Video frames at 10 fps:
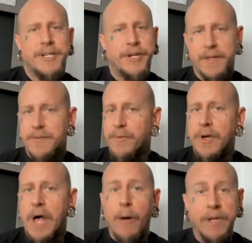She goes,
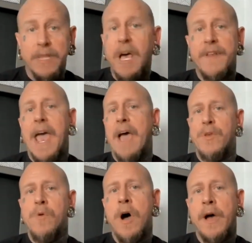"Well, I would love to
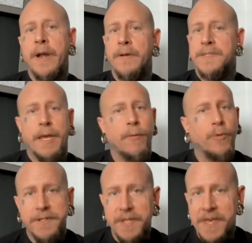have you on." And I was like,
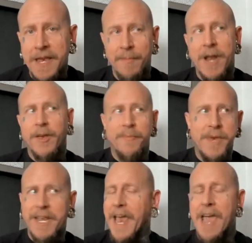"Well, here's the thing. I'm not a
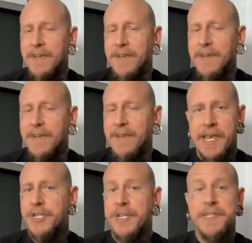comedian. I haven't
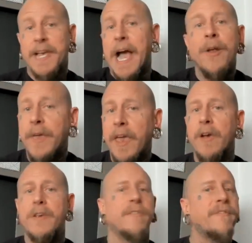done it yet." She's like, "I
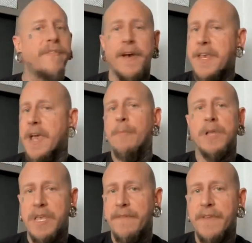don't care. You're funny.
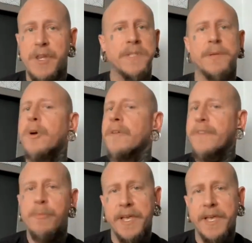I believe in you. It's a
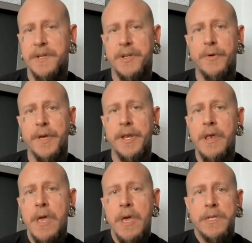perfect place to do it."
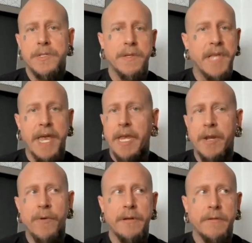So I was like,
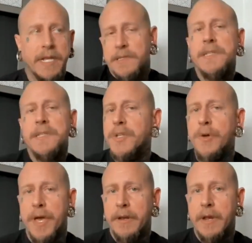you know what? Let's
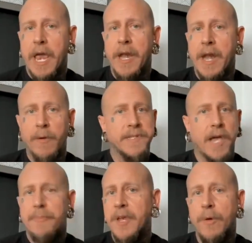do it. And I
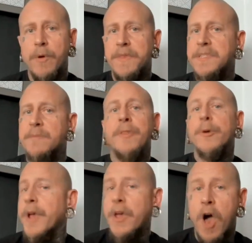was up there with some
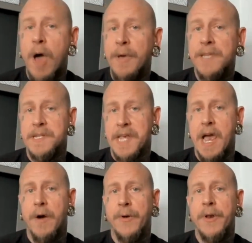other great comics in
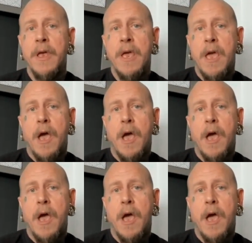town,